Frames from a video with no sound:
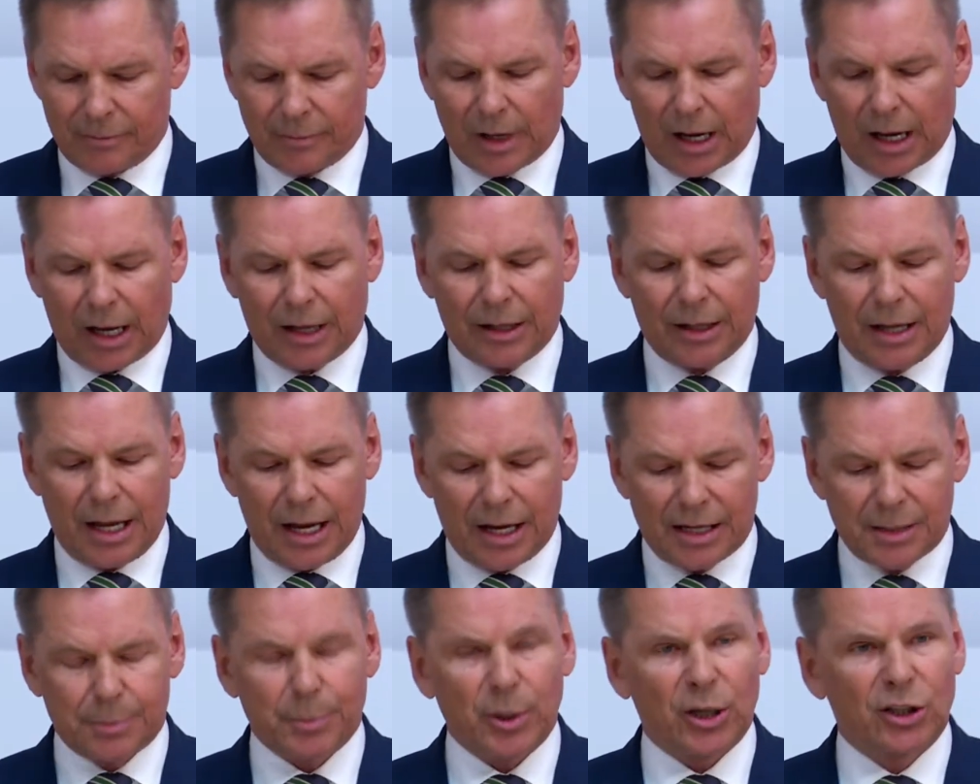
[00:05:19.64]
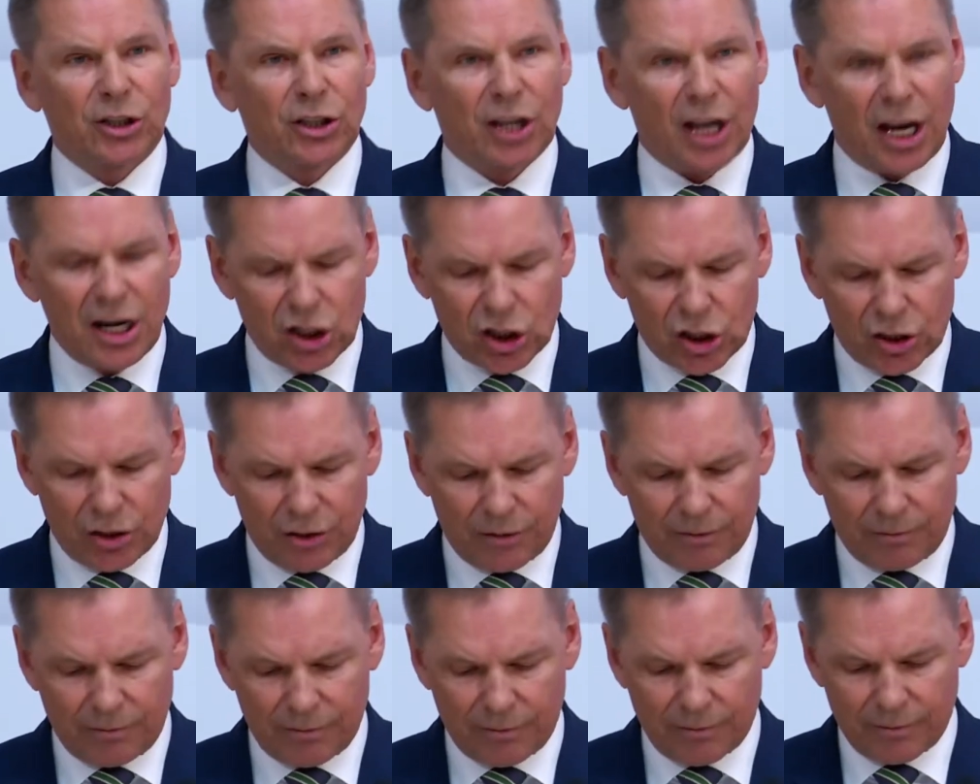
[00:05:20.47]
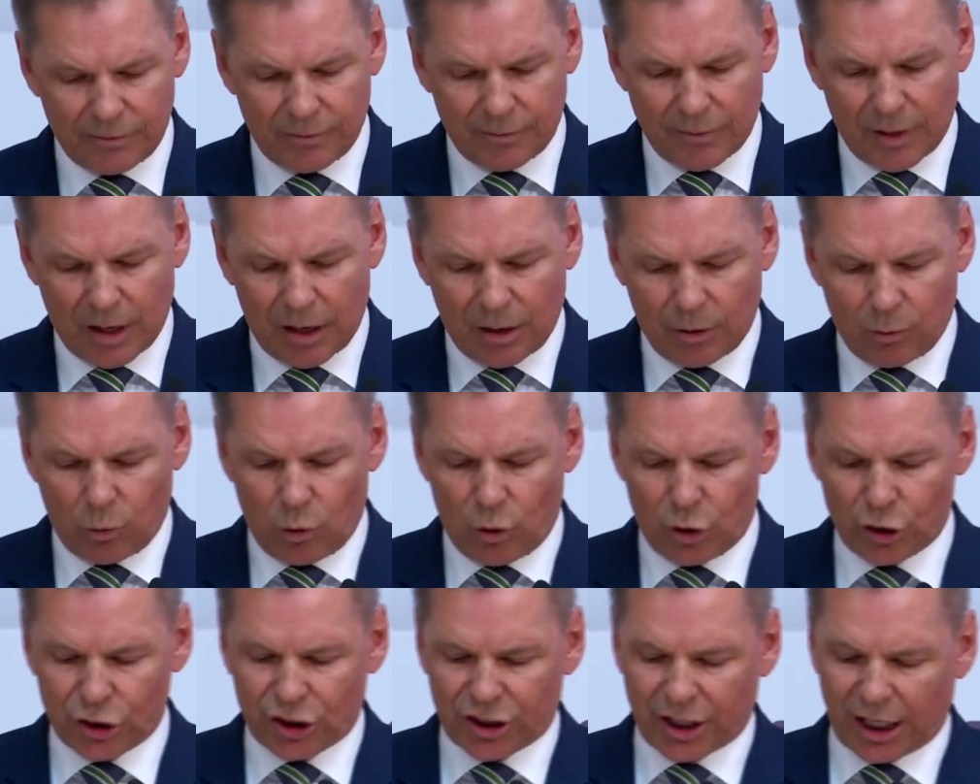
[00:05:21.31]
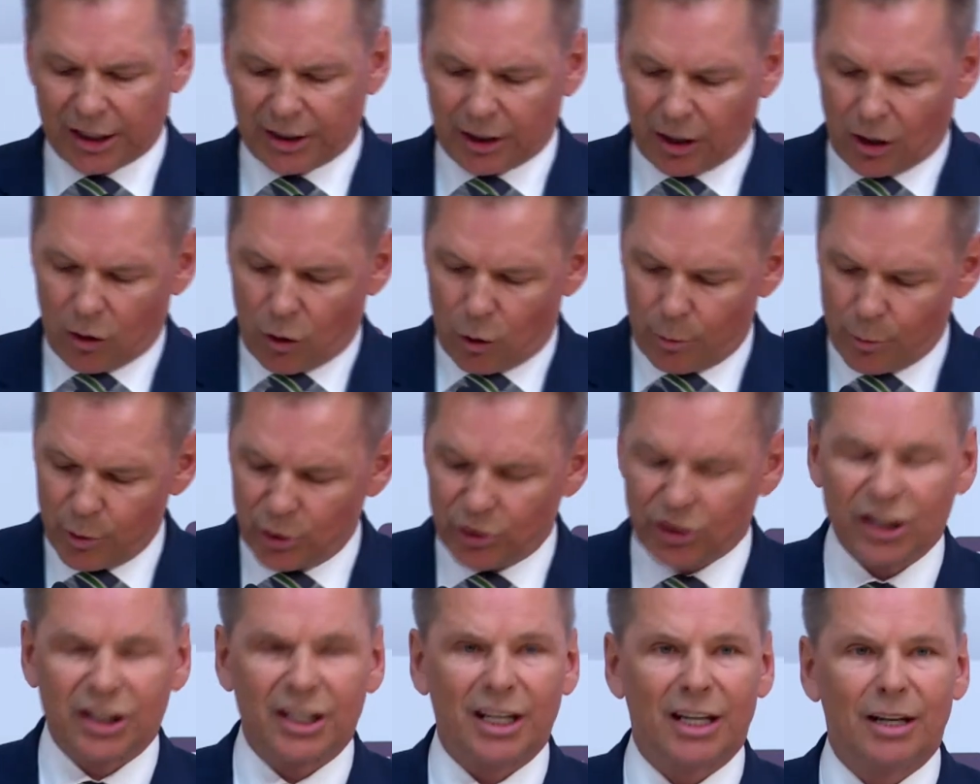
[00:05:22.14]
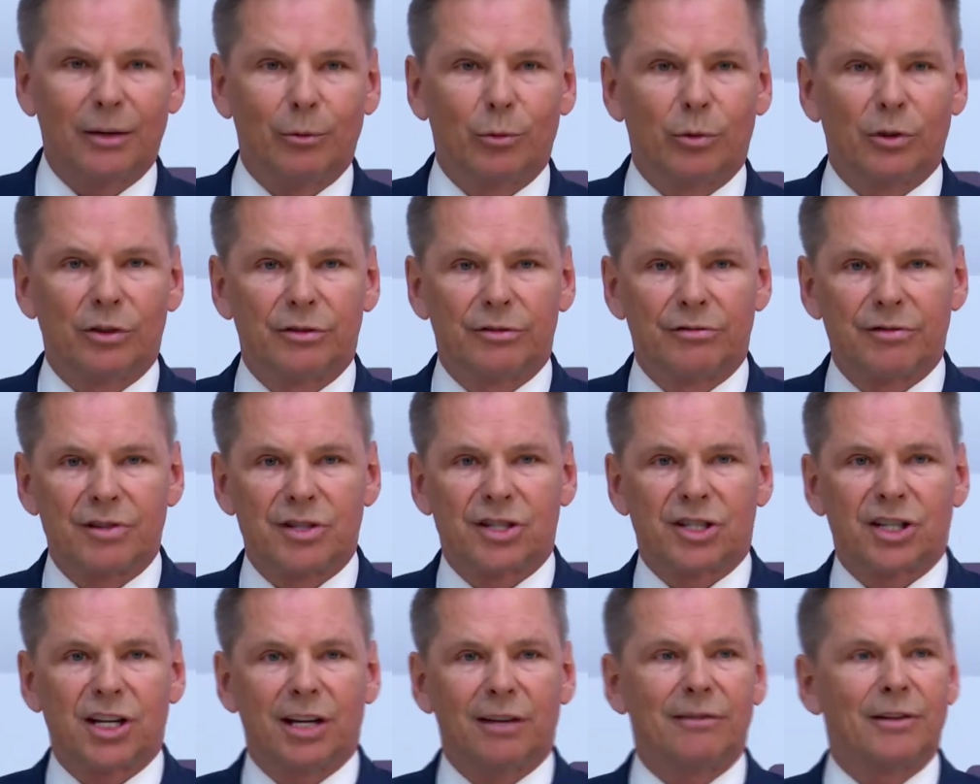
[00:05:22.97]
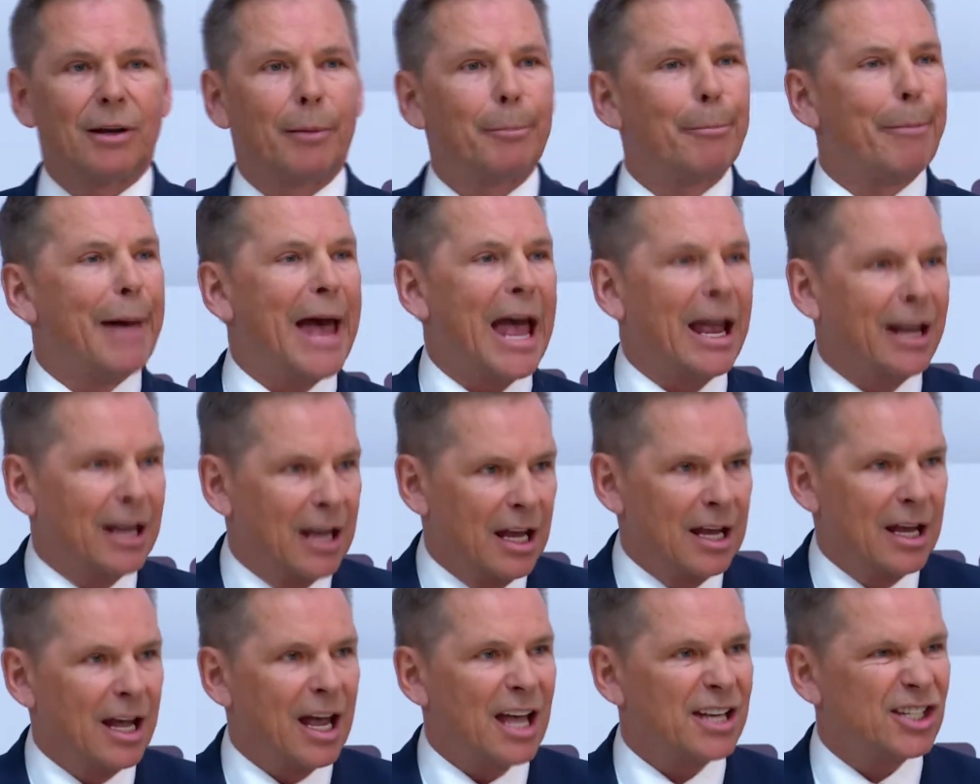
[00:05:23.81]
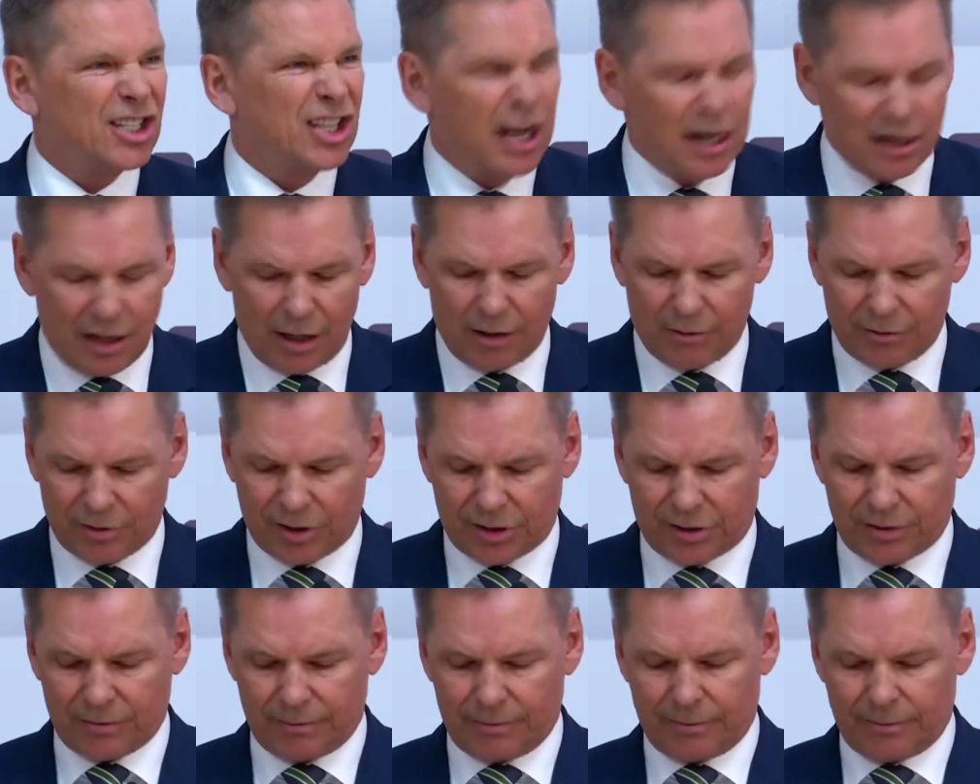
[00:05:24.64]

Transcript: and the expectation was that the community will receive them back as heroes.